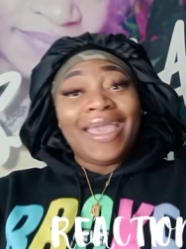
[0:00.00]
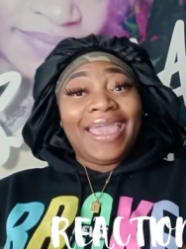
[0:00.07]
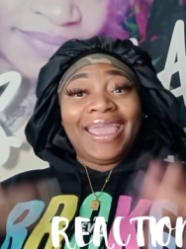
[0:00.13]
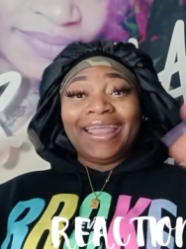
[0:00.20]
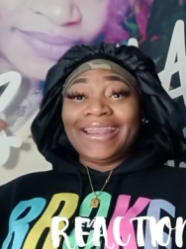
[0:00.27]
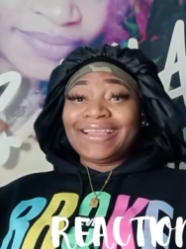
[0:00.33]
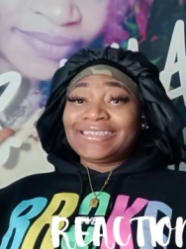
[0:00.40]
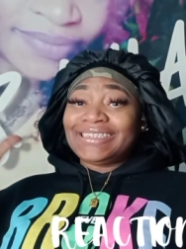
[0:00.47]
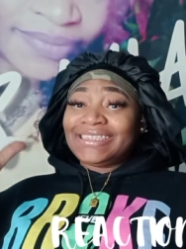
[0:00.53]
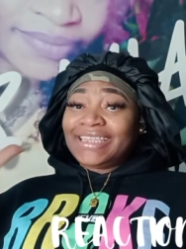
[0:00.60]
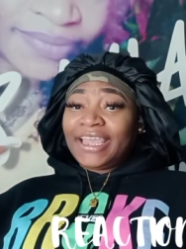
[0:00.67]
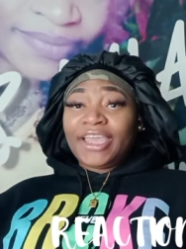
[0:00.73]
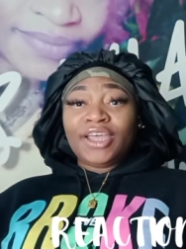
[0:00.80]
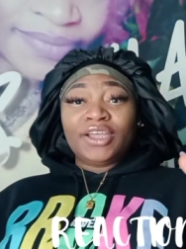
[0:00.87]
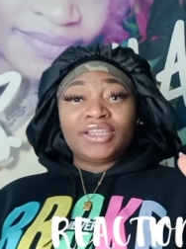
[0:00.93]
And it's
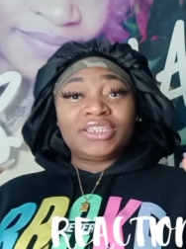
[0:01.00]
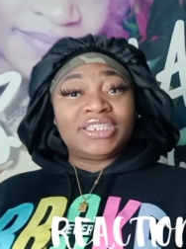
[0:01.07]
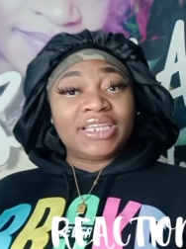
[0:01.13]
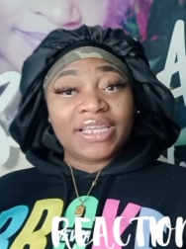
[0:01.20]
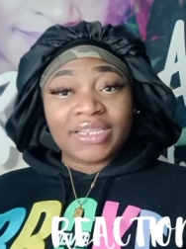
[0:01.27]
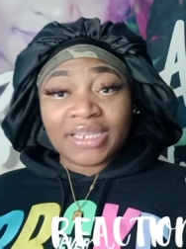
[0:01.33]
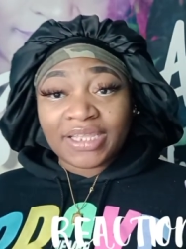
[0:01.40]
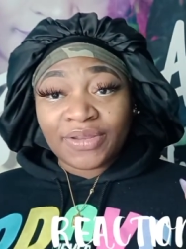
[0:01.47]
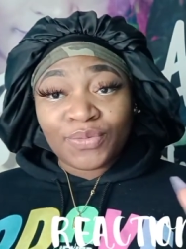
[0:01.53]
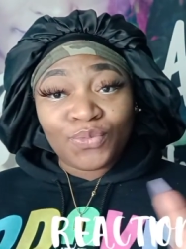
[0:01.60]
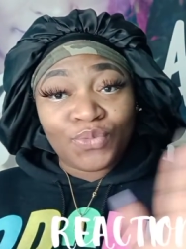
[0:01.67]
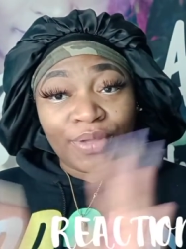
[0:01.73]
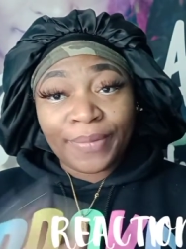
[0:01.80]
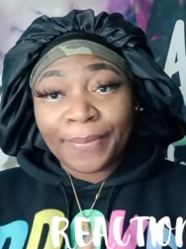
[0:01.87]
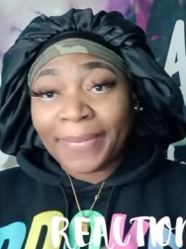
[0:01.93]
still dealing
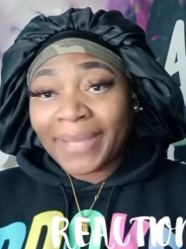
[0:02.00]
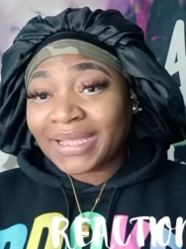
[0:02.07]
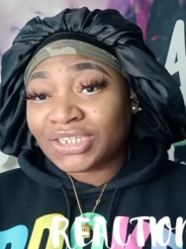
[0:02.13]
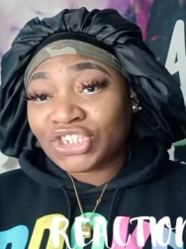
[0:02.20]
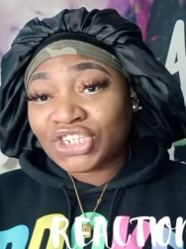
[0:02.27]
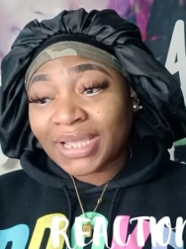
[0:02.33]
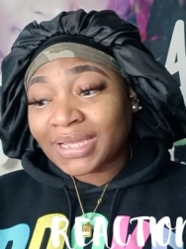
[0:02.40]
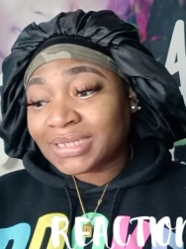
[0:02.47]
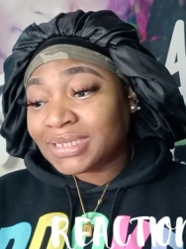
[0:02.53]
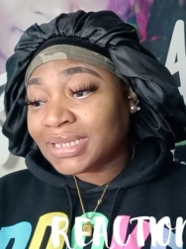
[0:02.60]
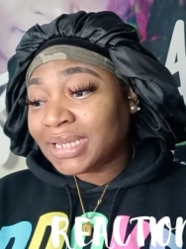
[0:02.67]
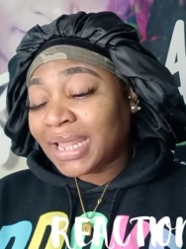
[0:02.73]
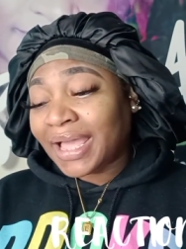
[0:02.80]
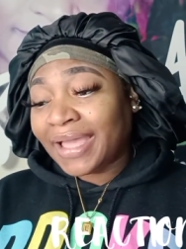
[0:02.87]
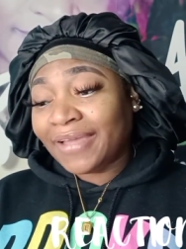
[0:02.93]
with my
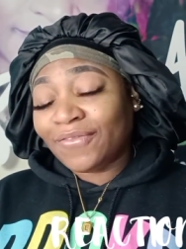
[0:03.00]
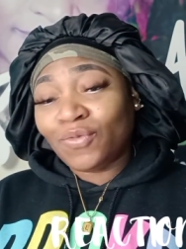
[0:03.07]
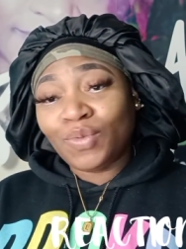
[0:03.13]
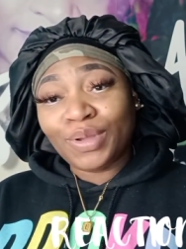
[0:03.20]
Jazzy life.